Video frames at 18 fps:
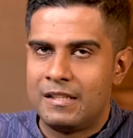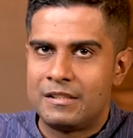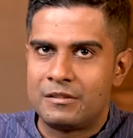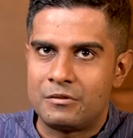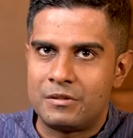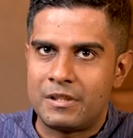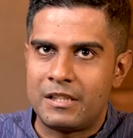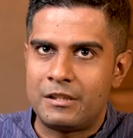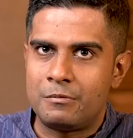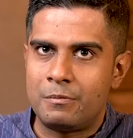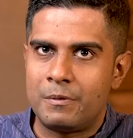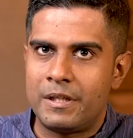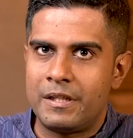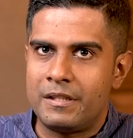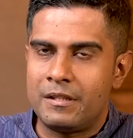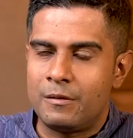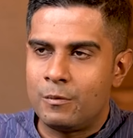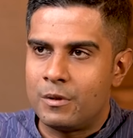So that's
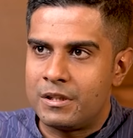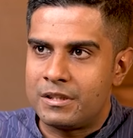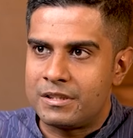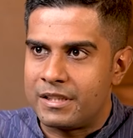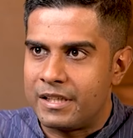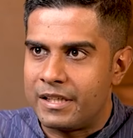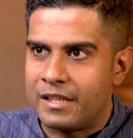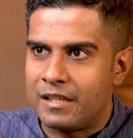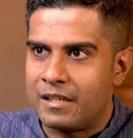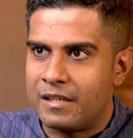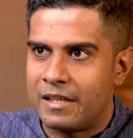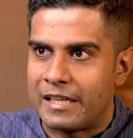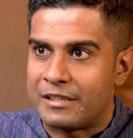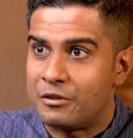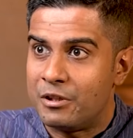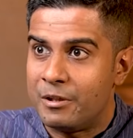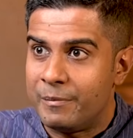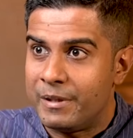why the word sneha
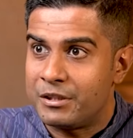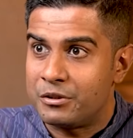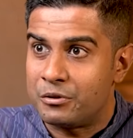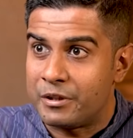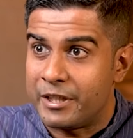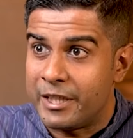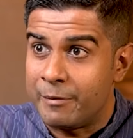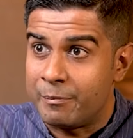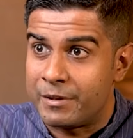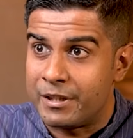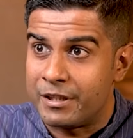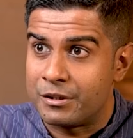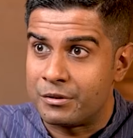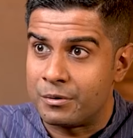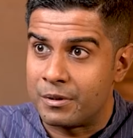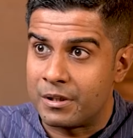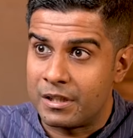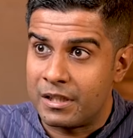actually means to keep things
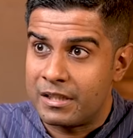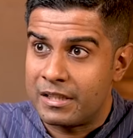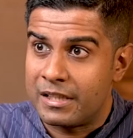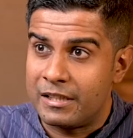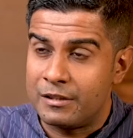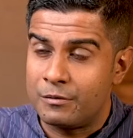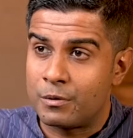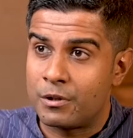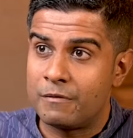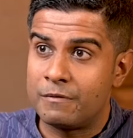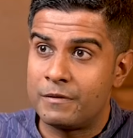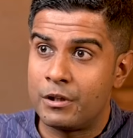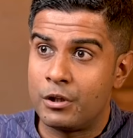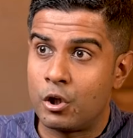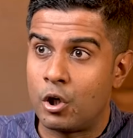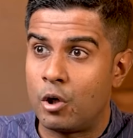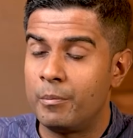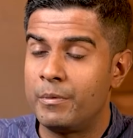together. And that is one of the
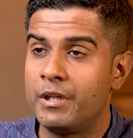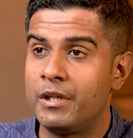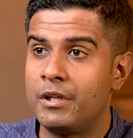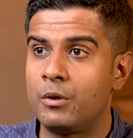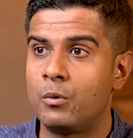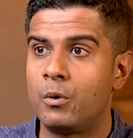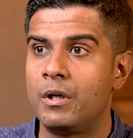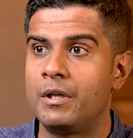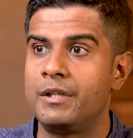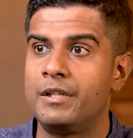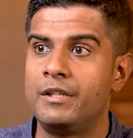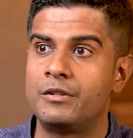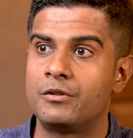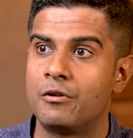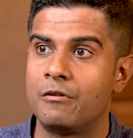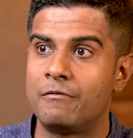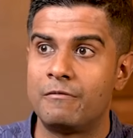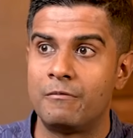dominant
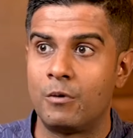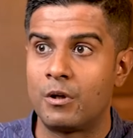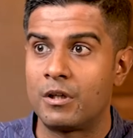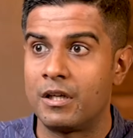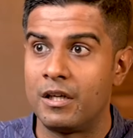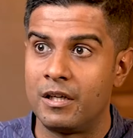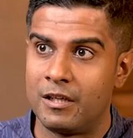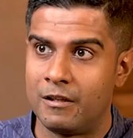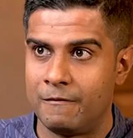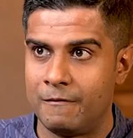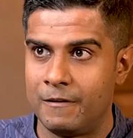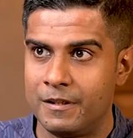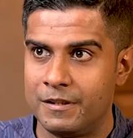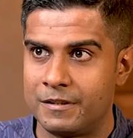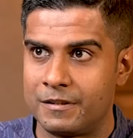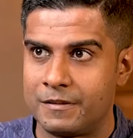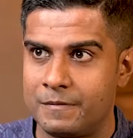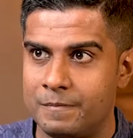qualities of what a
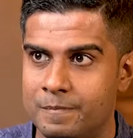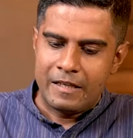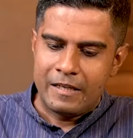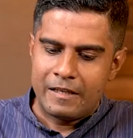Kapha is.